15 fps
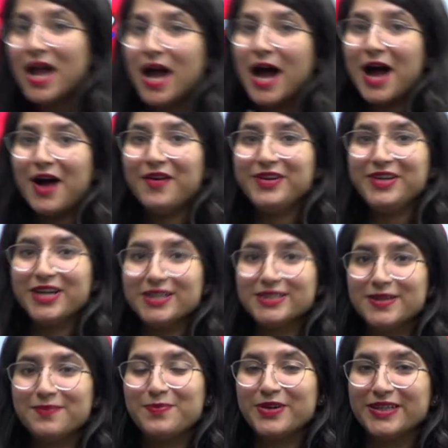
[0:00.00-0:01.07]
How does
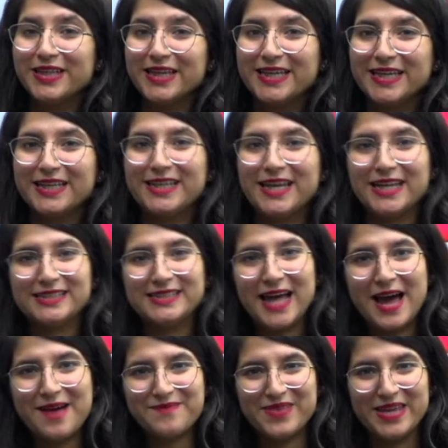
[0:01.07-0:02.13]
a birthday kid get
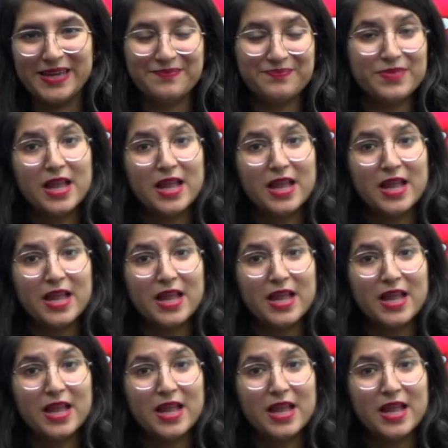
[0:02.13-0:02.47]
happy?